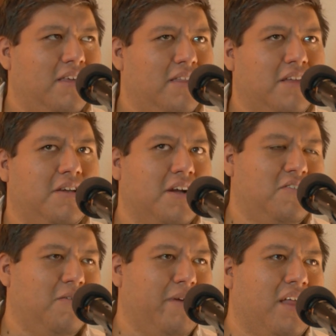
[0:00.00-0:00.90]
then you cut
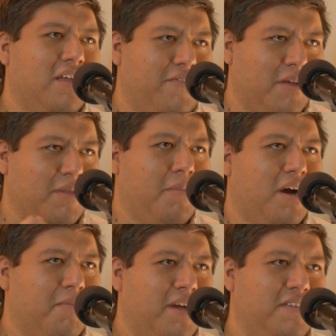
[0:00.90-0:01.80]
to the reality of him
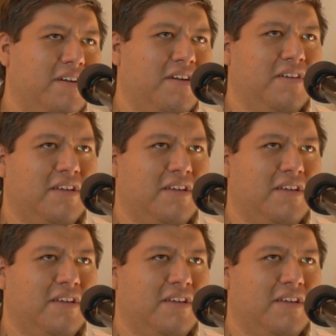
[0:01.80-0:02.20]
lobotomizing her,